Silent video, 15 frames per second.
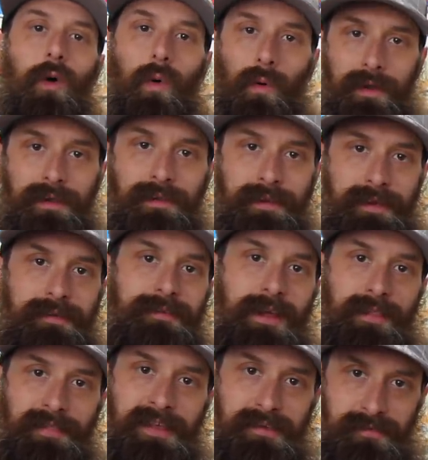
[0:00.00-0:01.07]
Oil leaks
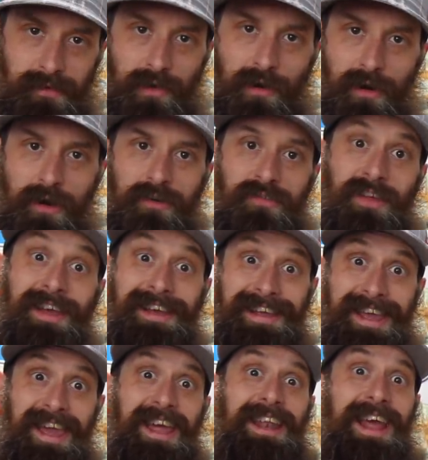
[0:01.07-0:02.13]
on these cars
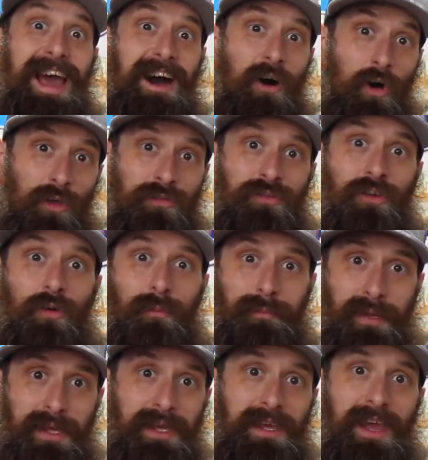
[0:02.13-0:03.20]
can also
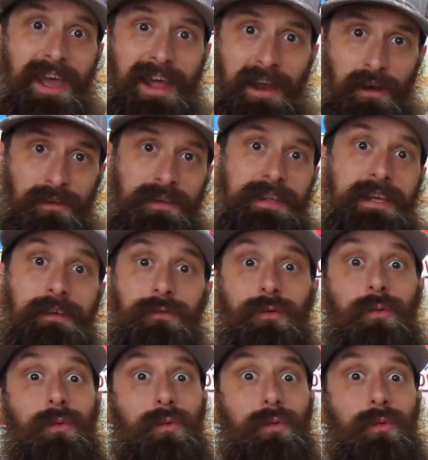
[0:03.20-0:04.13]
be air leaks.